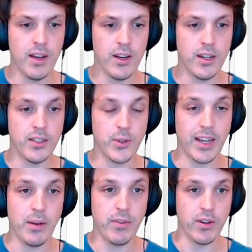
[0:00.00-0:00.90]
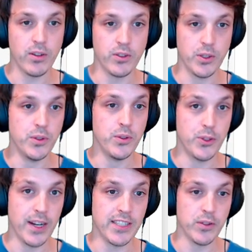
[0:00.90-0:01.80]
So again, we've got two
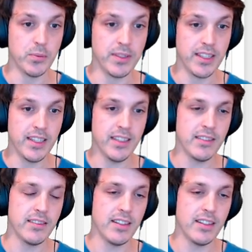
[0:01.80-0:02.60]
transforms here.